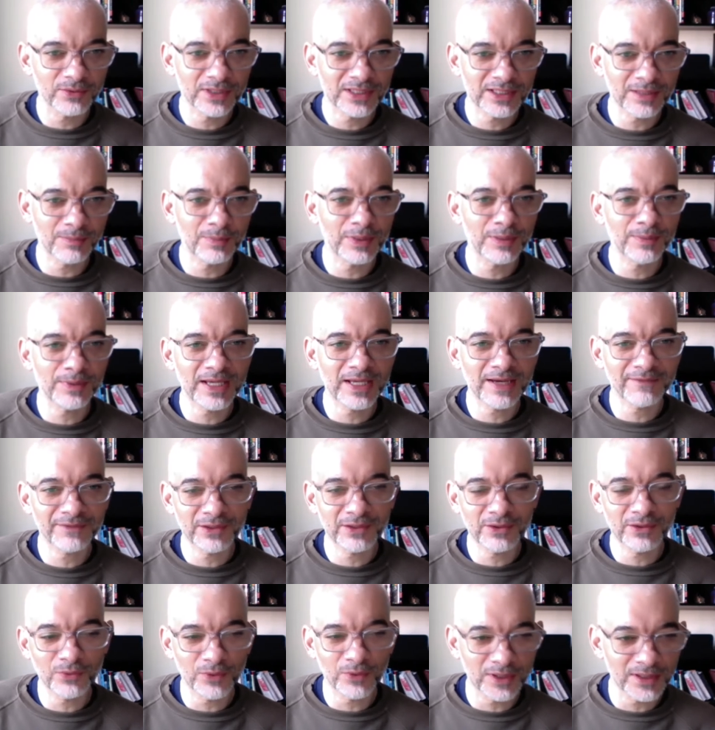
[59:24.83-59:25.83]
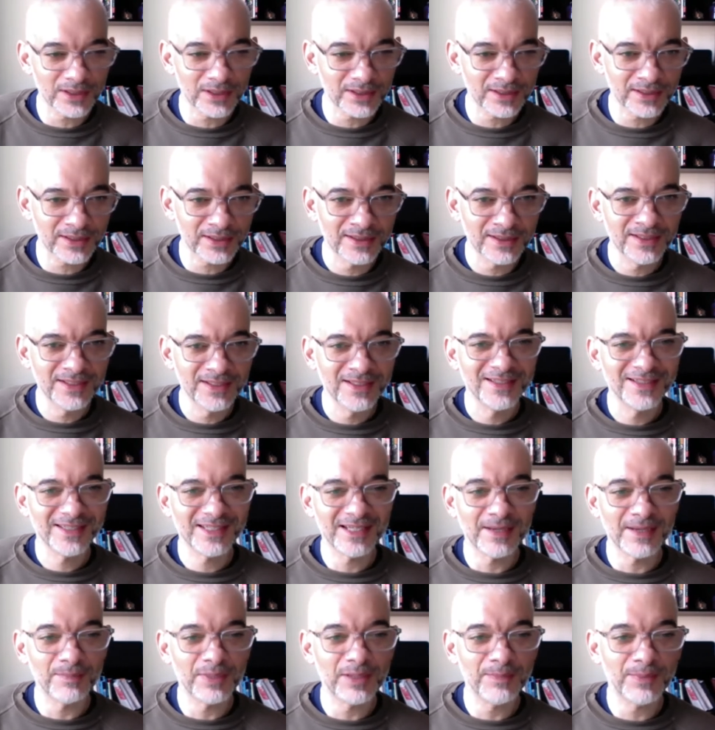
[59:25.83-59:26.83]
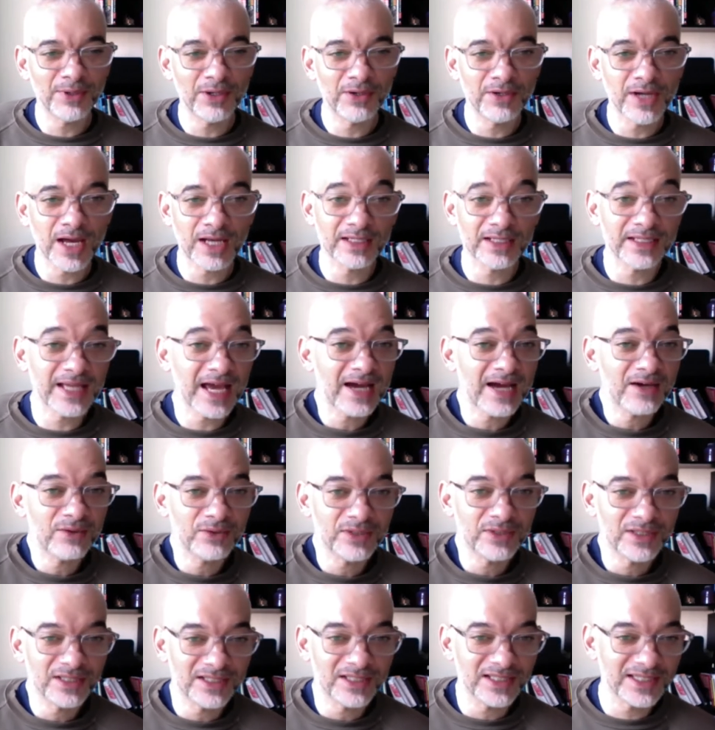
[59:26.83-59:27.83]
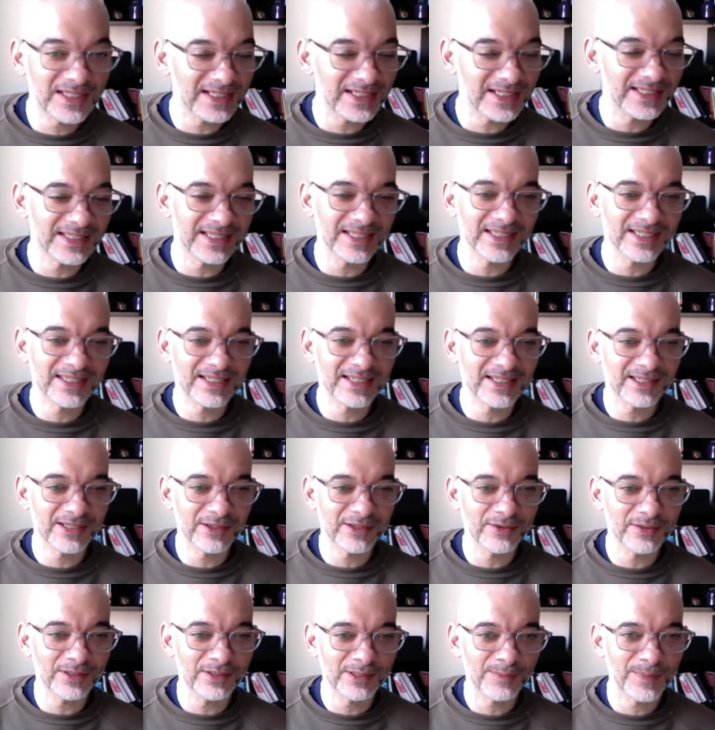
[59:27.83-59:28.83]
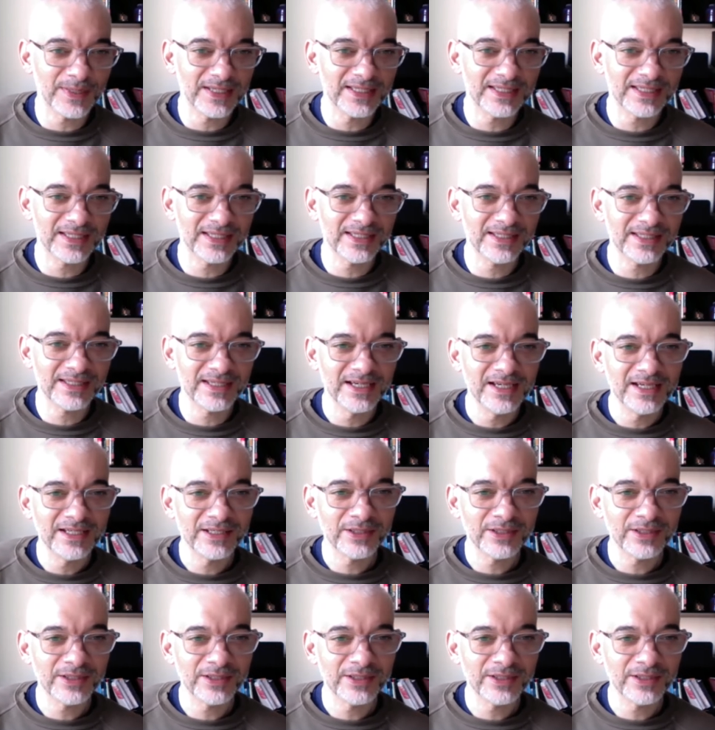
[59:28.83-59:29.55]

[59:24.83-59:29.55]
Some people have to go to work, some people are not allowed to just exist in certain spaces.